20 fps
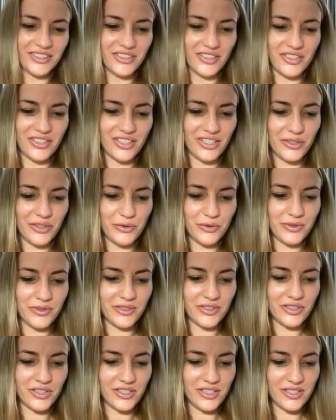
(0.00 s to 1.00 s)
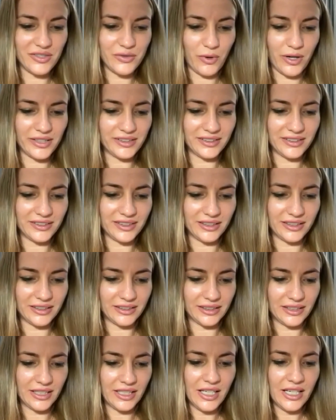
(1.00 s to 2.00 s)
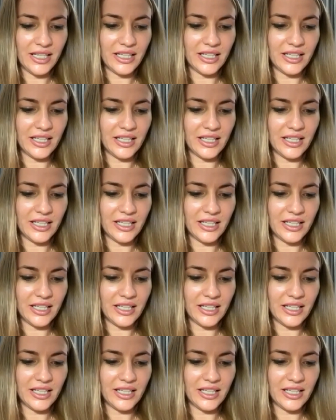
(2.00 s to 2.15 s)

she's writing,